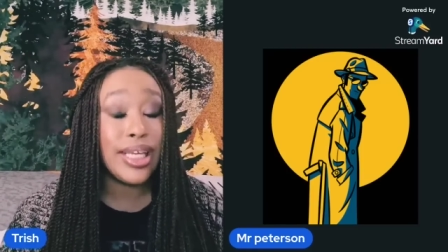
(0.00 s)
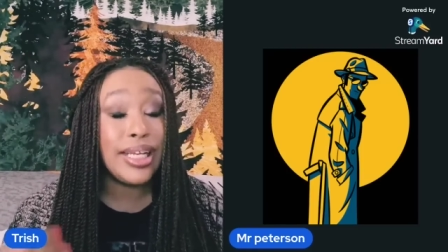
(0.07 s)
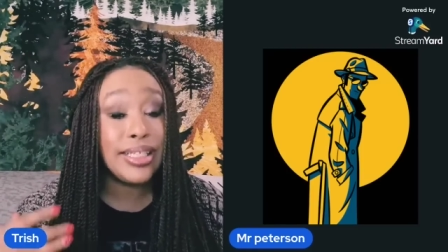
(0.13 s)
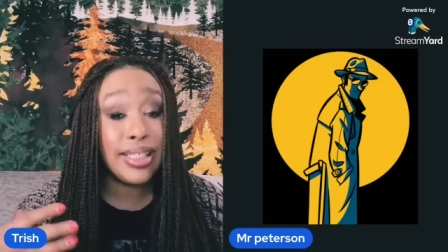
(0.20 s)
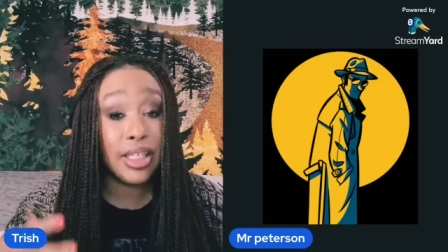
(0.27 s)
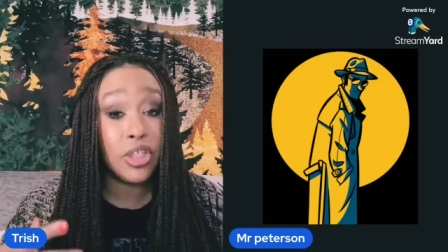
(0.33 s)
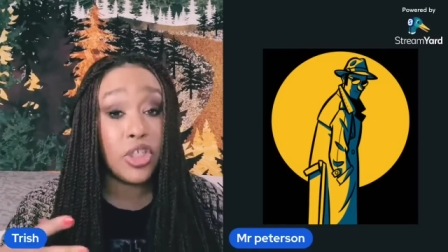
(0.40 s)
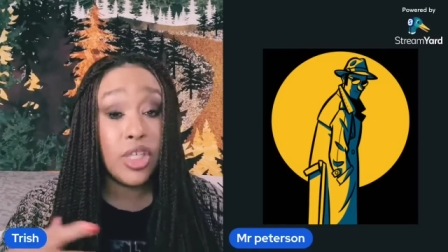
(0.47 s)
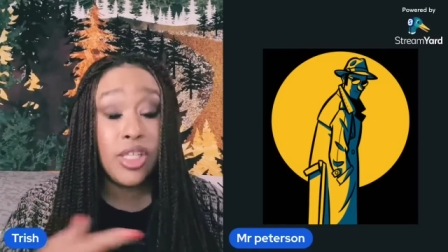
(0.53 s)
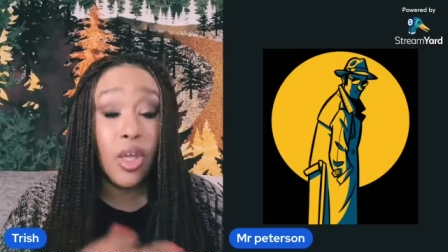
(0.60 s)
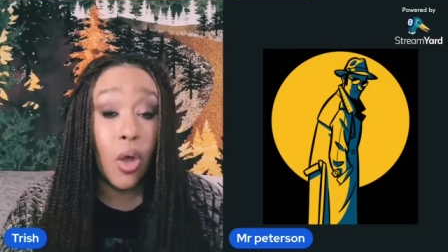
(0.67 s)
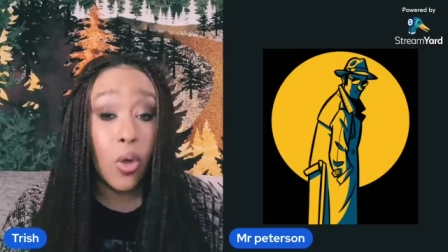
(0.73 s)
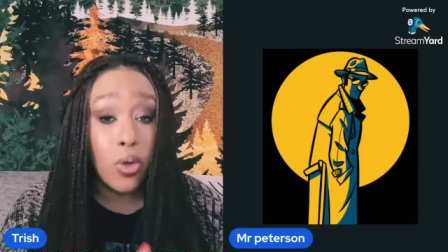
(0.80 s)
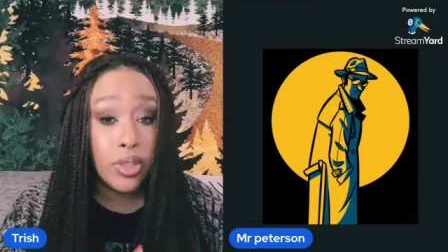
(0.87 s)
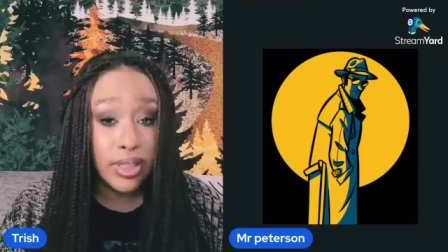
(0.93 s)
And essentially, the
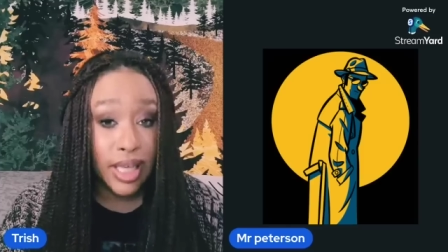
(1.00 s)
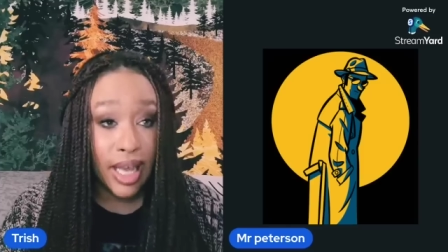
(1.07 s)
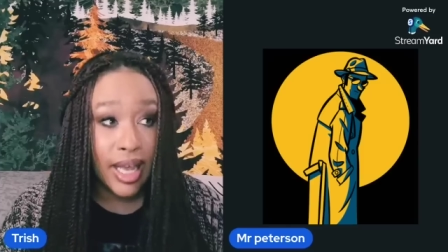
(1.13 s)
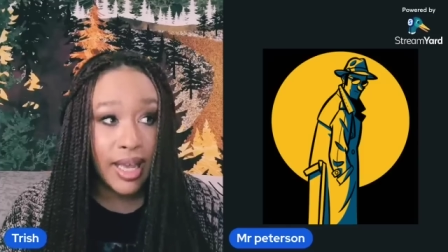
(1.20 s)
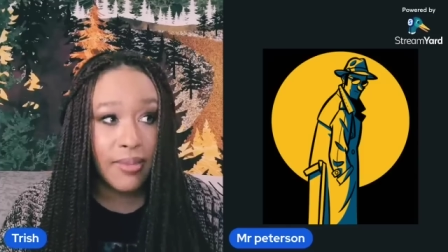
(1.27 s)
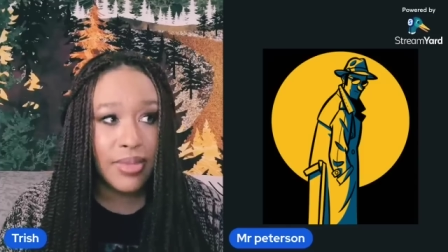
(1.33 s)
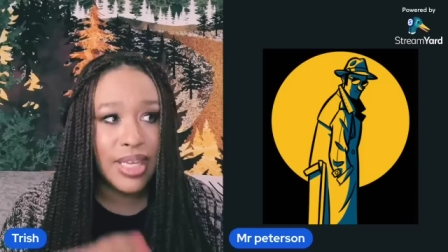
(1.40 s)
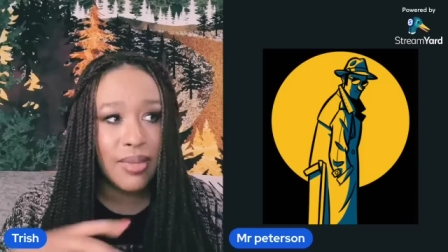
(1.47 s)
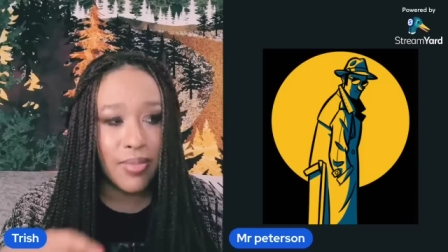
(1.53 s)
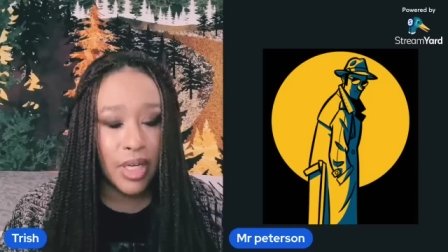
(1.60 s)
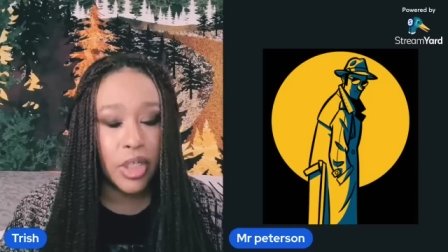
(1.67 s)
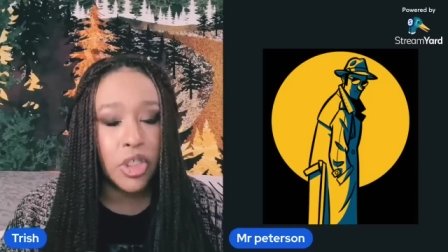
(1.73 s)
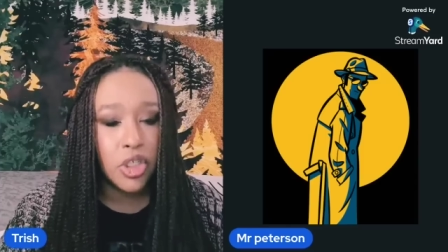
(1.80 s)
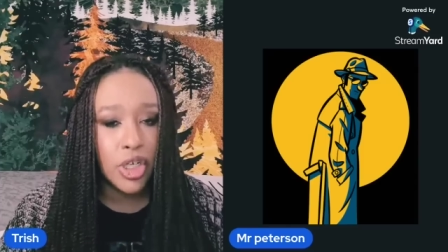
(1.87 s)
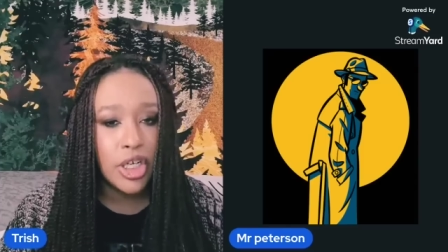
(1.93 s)
whole time the
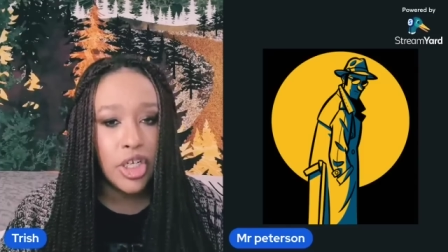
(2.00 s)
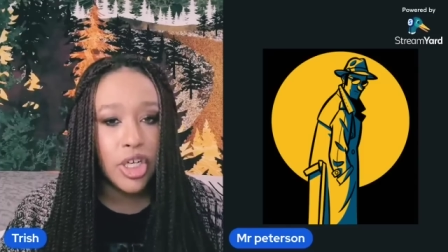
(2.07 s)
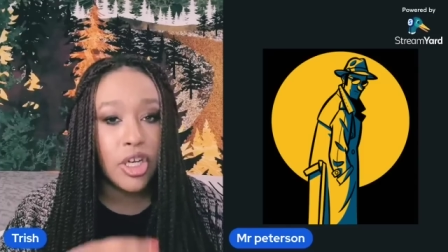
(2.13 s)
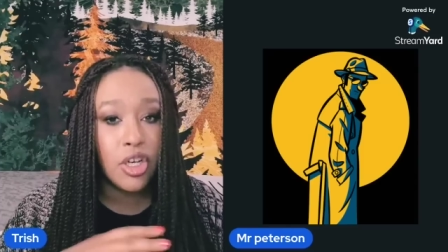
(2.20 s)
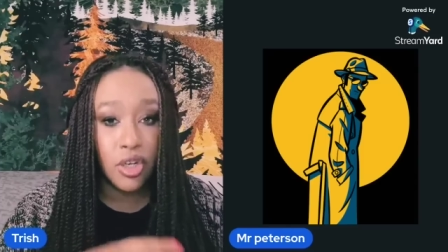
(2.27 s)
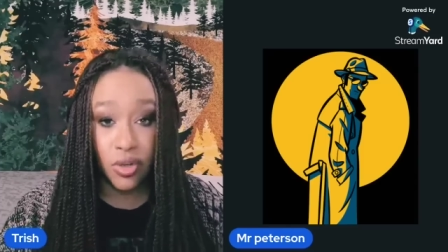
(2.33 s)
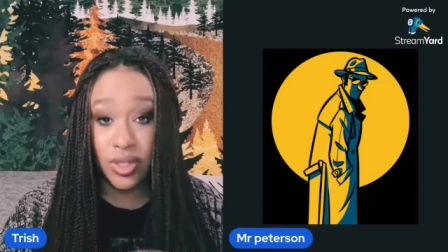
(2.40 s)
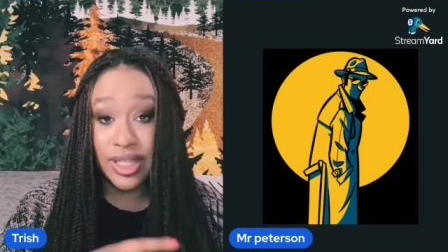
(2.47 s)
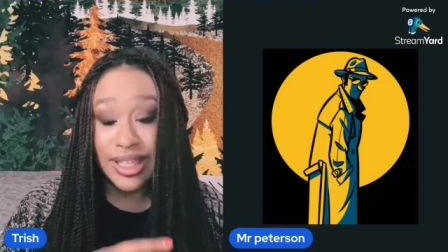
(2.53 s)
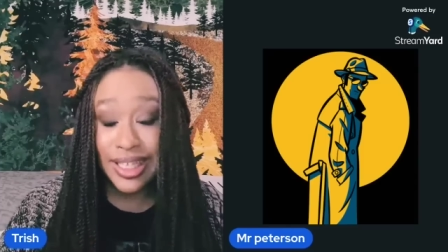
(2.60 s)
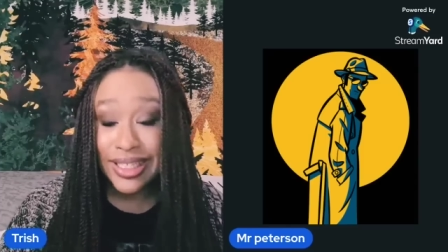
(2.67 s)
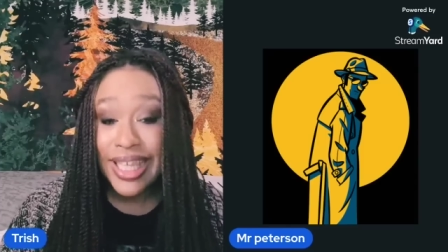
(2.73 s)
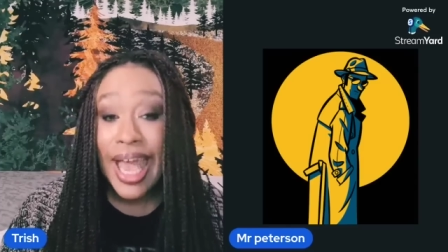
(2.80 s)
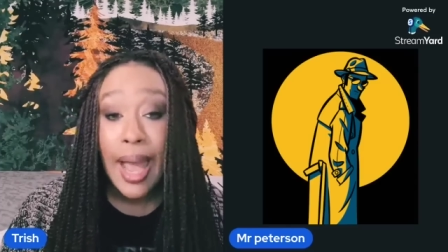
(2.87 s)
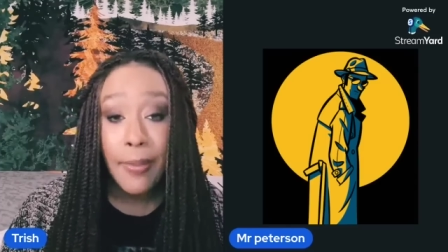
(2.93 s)
administration knew that
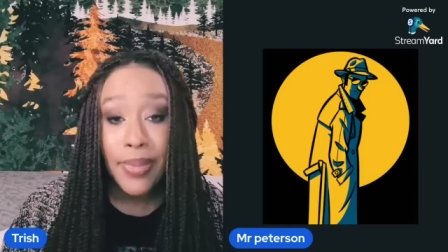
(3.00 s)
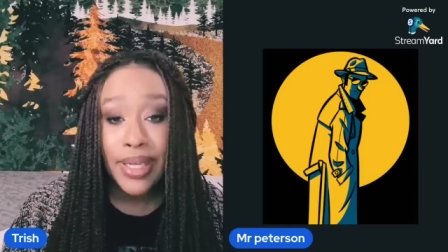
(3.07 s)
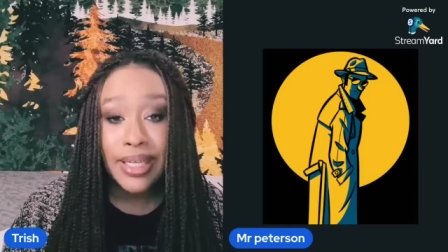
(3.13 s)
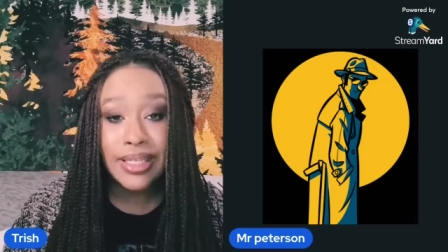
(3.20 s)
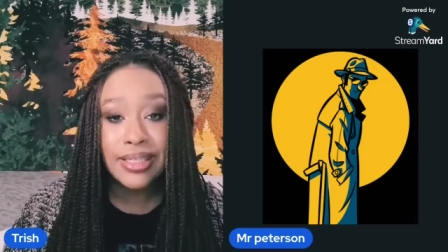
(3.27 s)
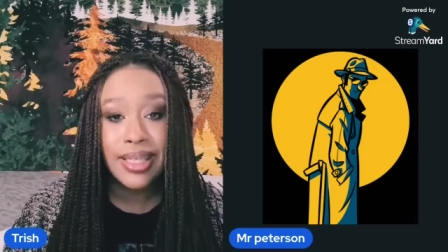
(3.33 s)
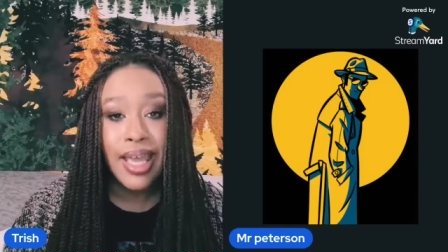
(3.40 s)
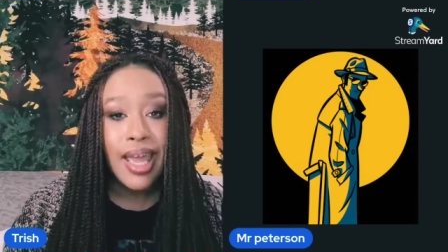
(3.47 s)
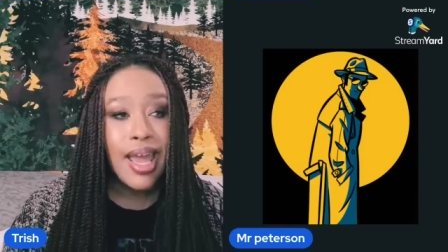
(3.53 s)
this happened,